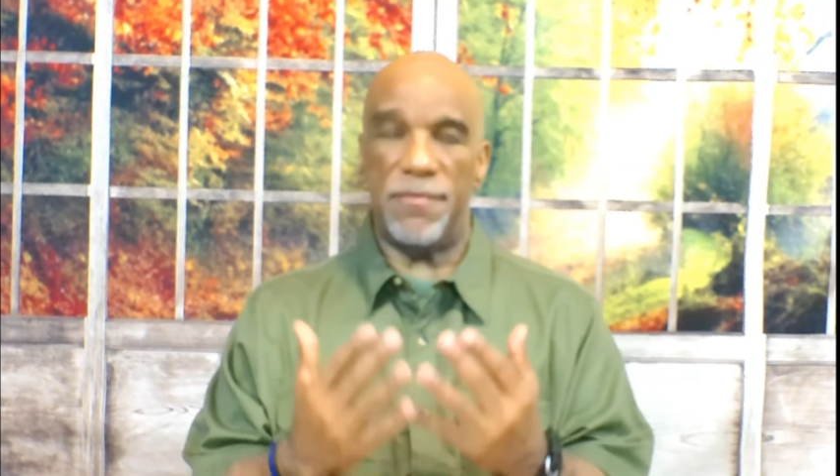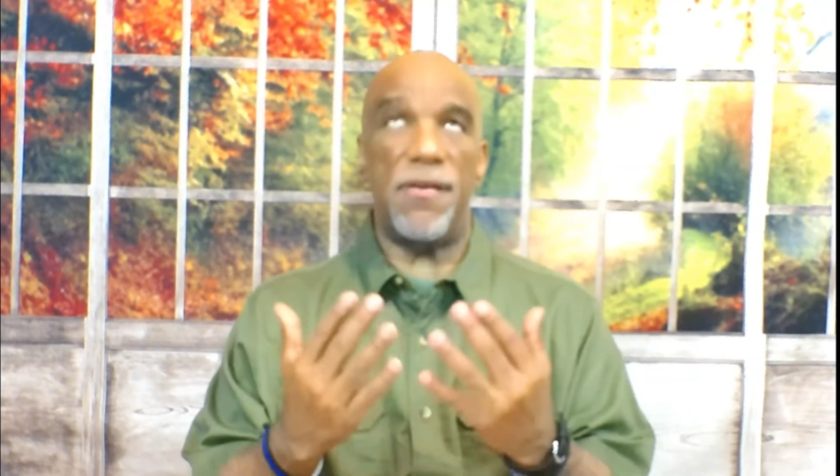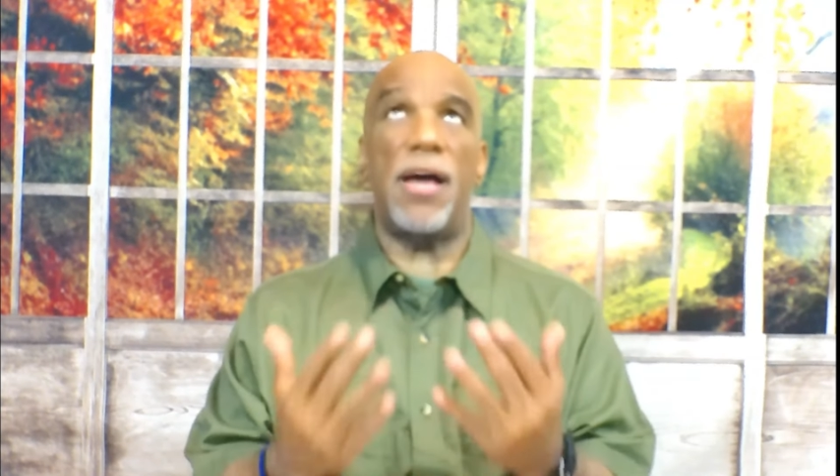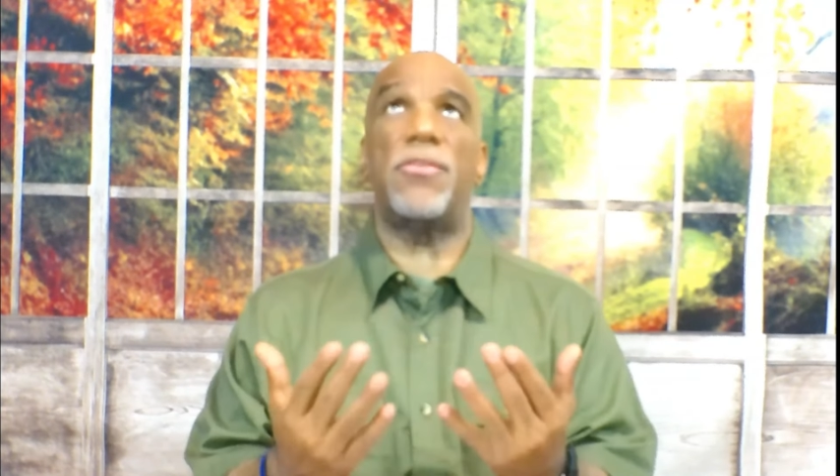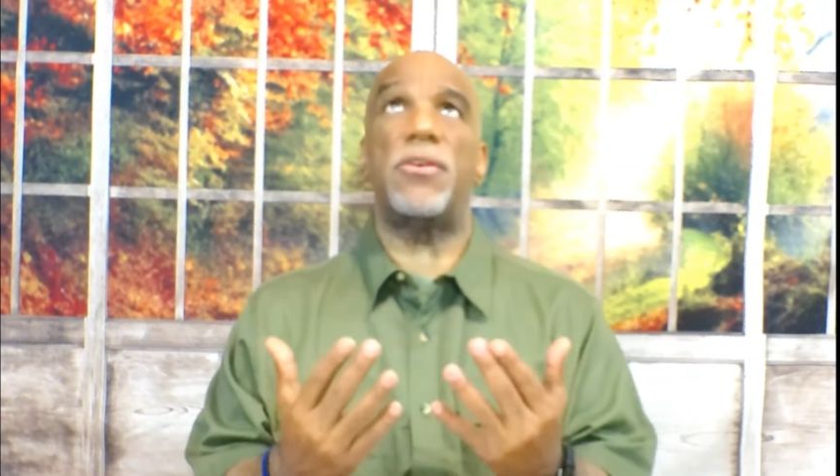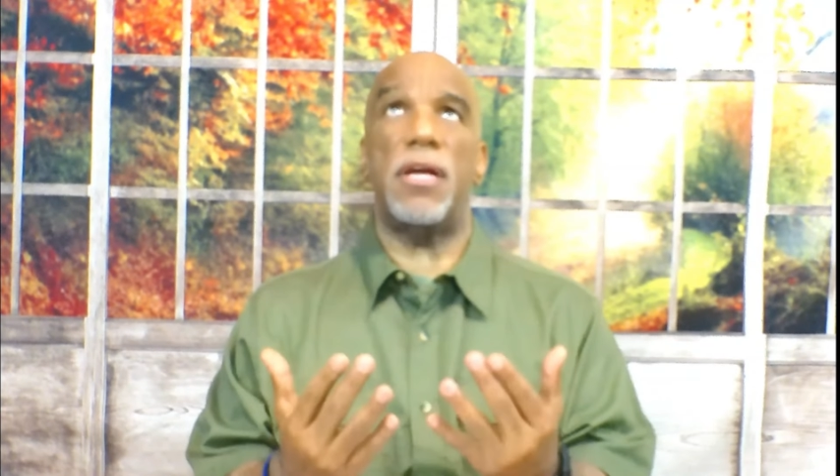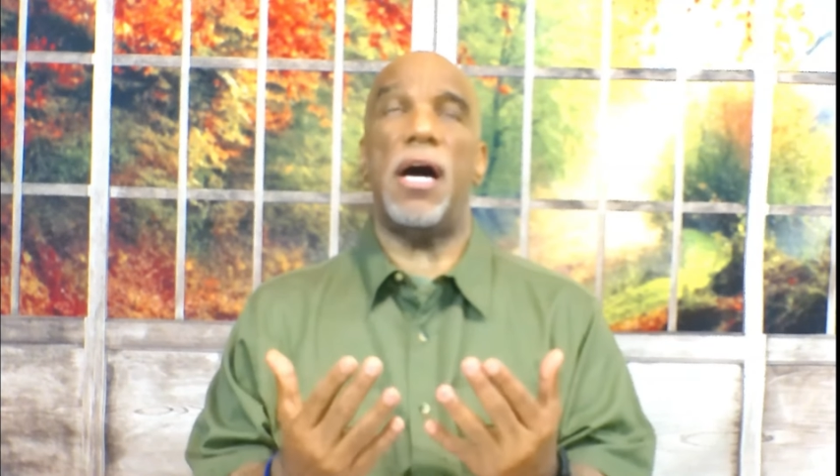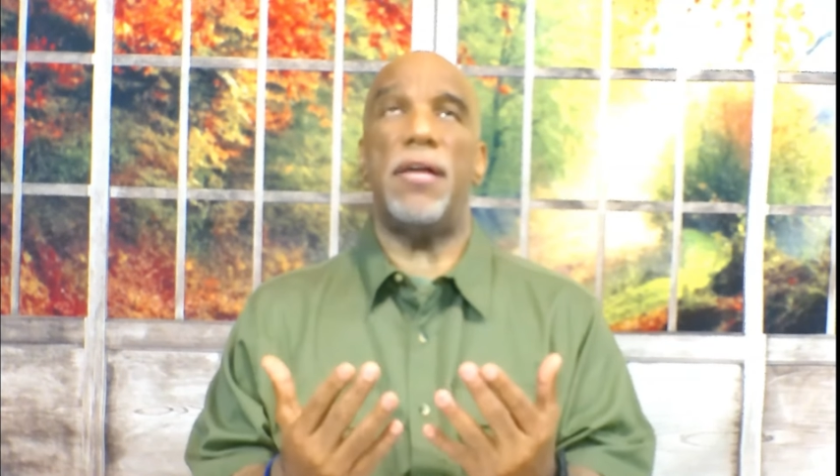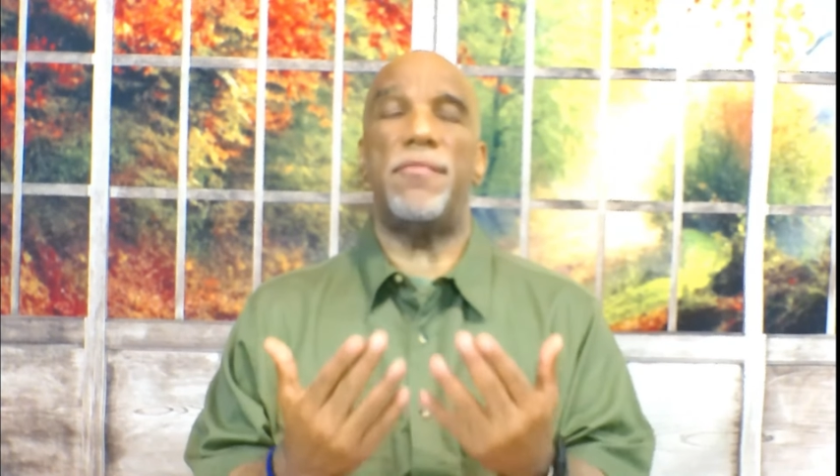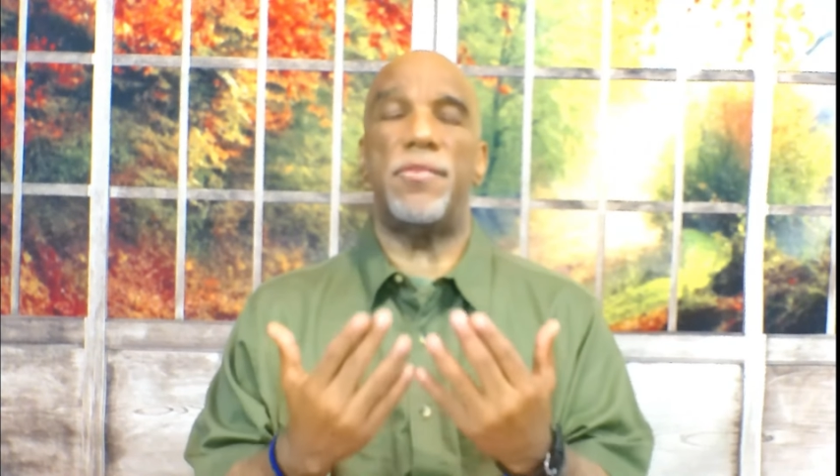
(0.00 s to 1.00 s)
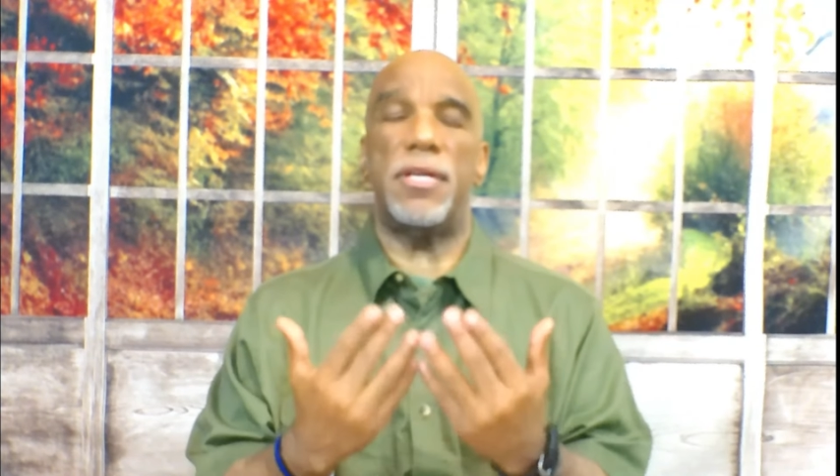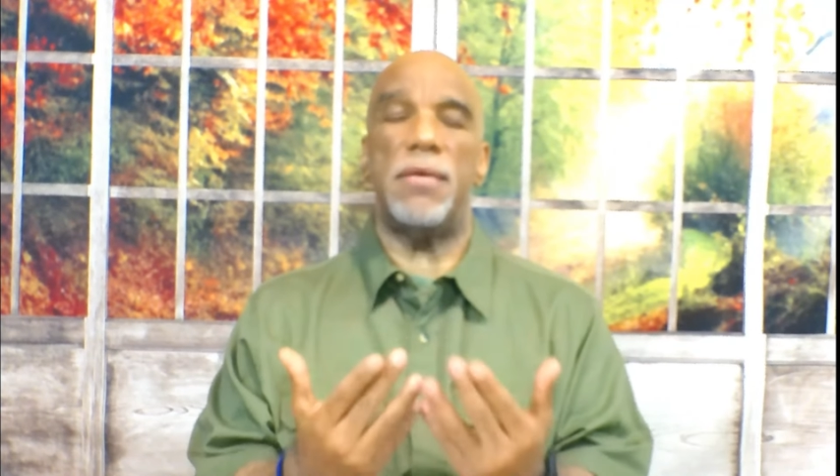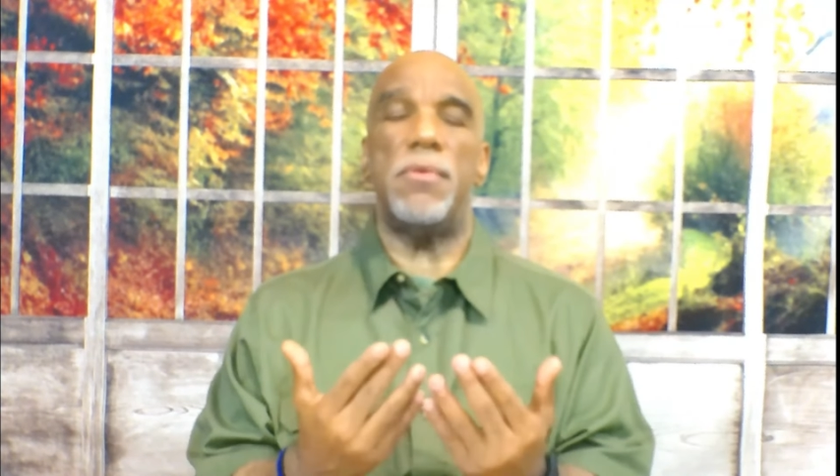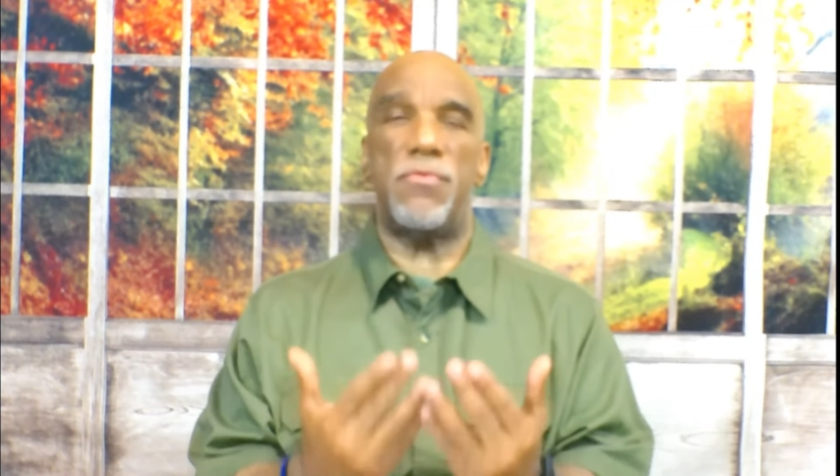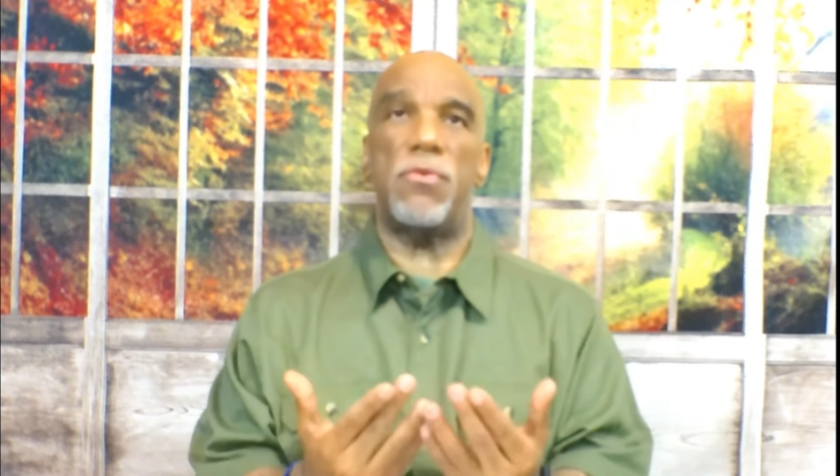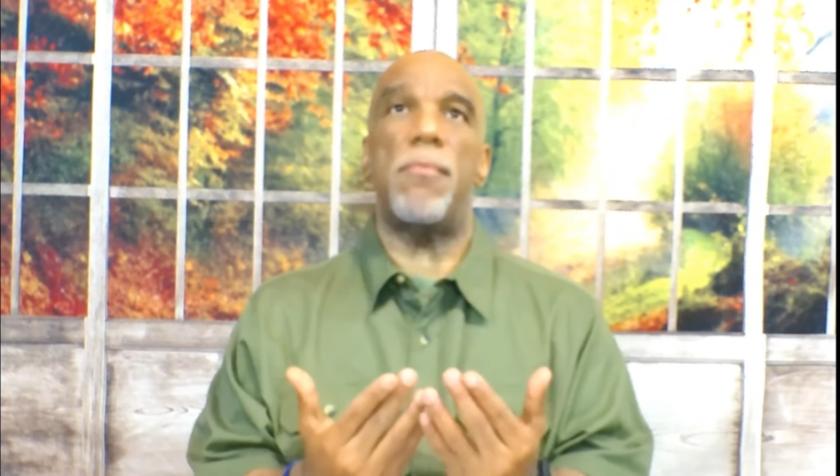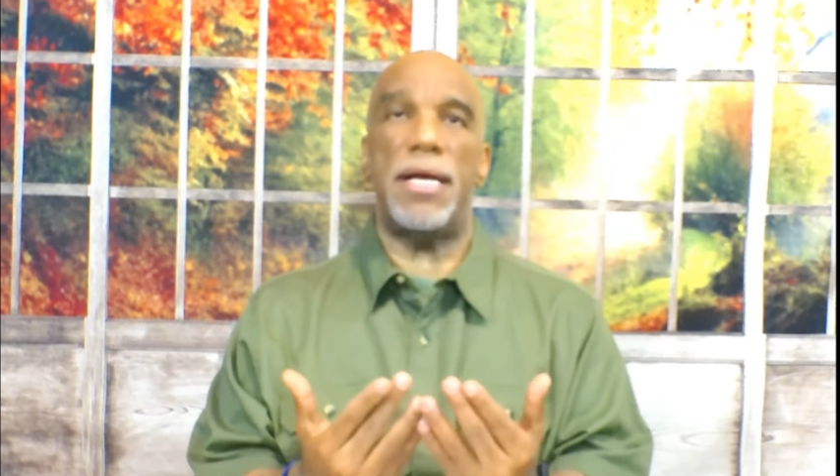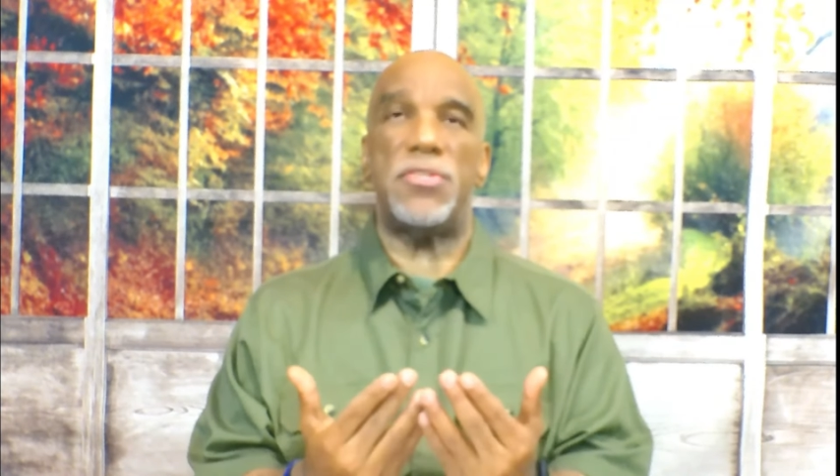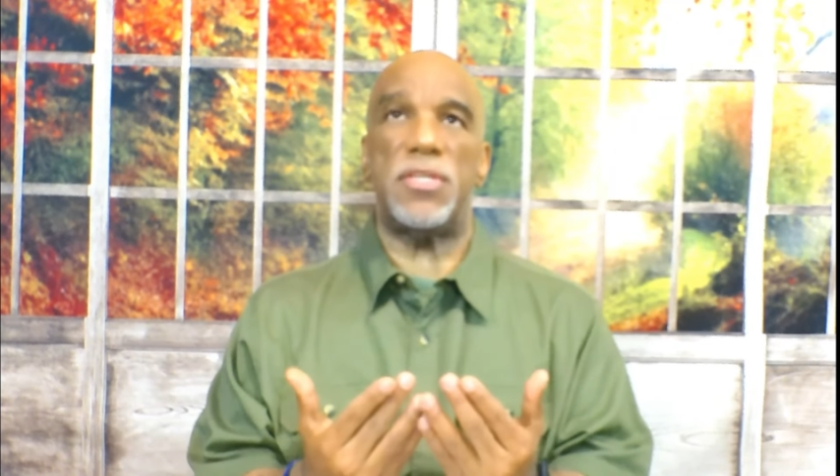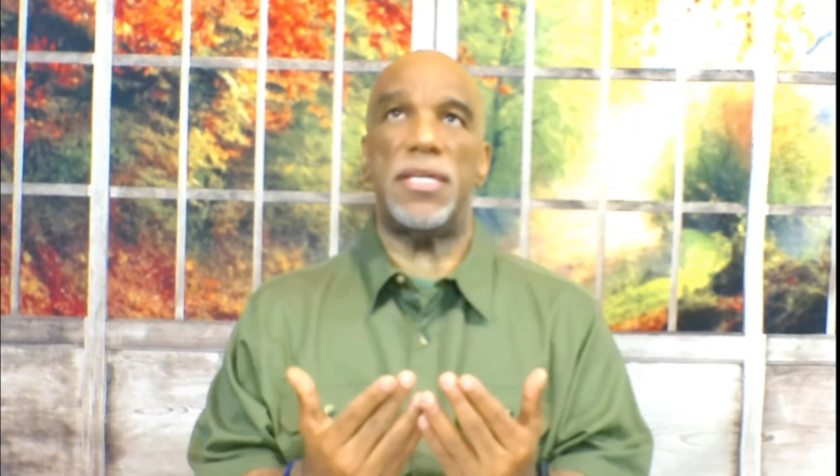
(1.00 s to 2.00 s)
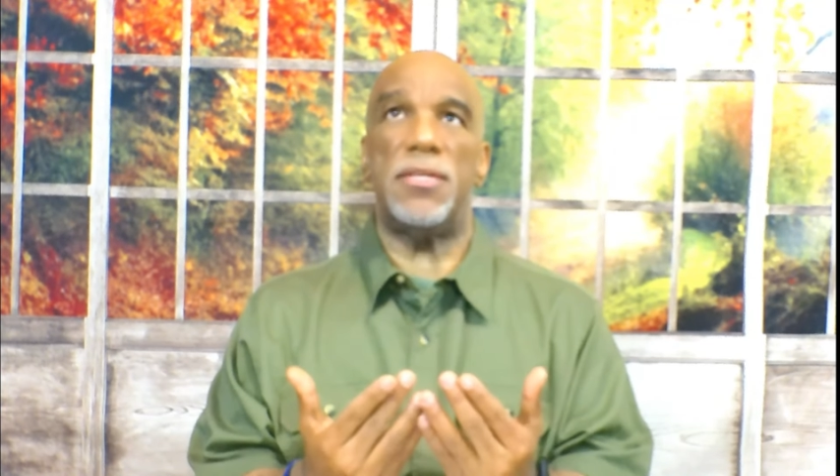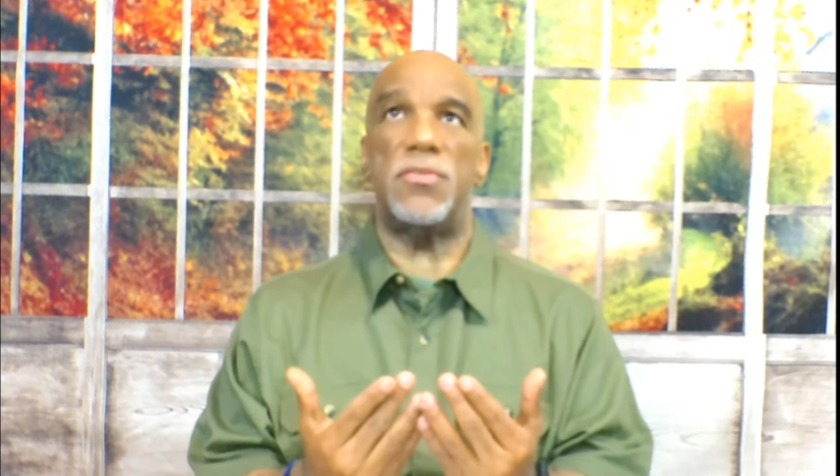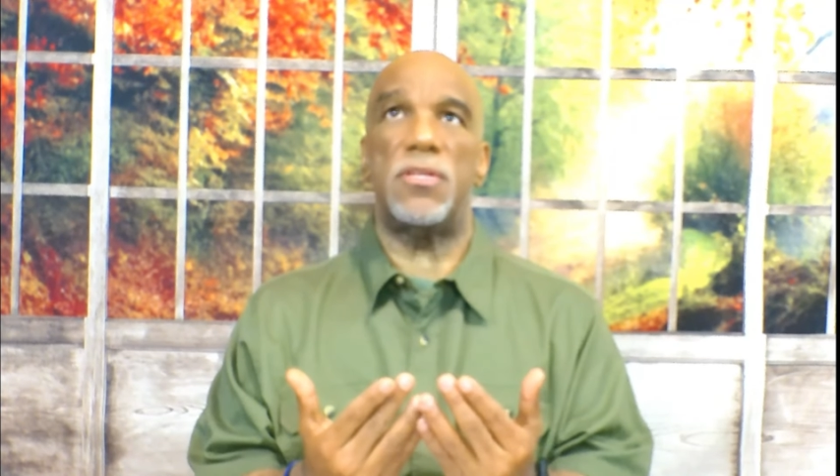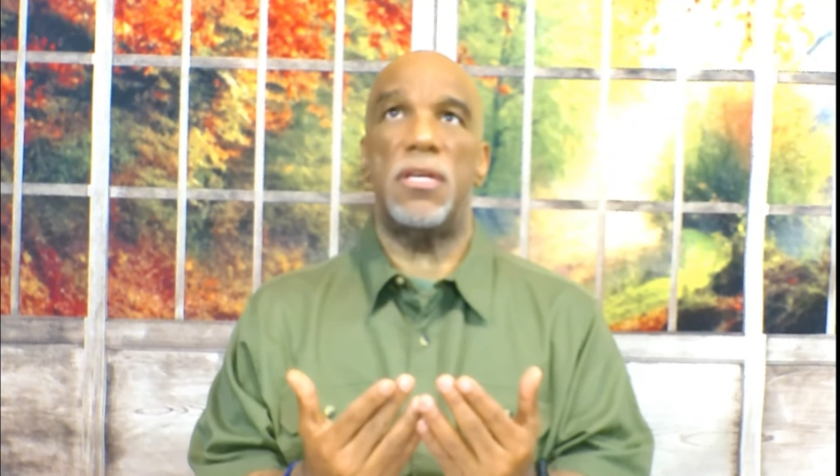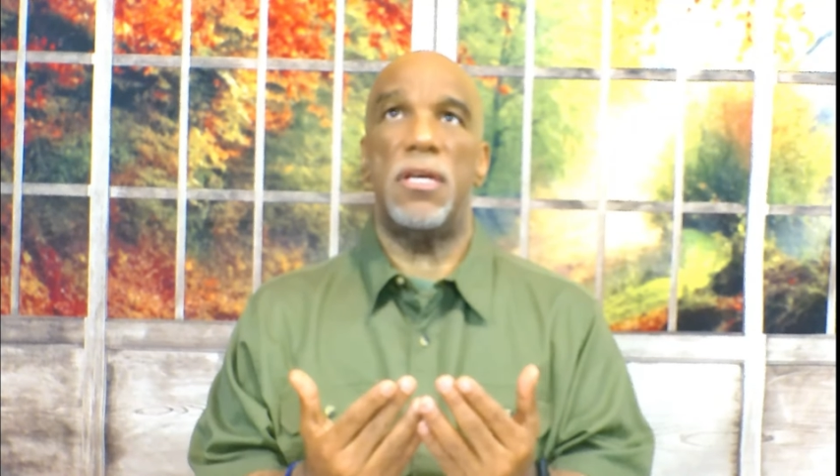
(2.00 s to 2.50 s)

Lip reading: Father God, forgive me for my sins.